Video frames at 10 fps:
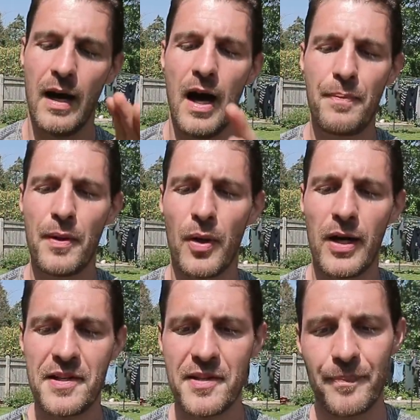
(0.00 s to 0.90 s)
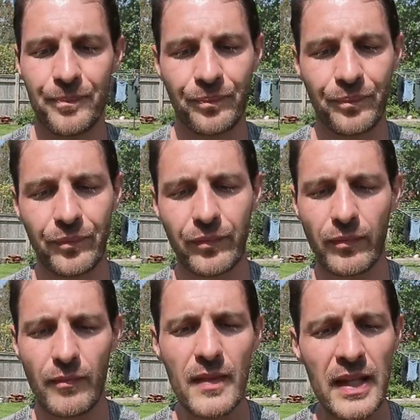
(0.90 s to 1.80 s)
Upper wise,
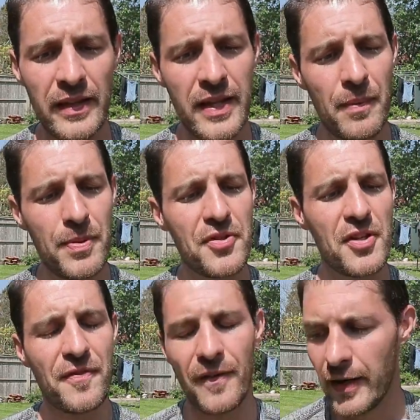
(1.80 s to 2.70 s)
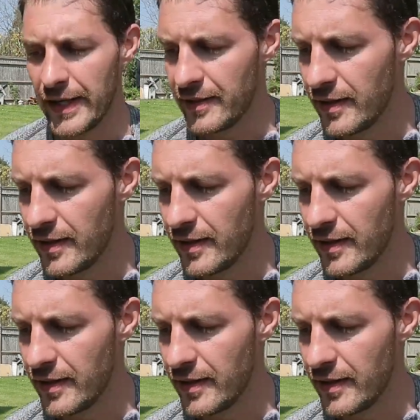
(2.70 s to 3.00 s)
the upper's just fine.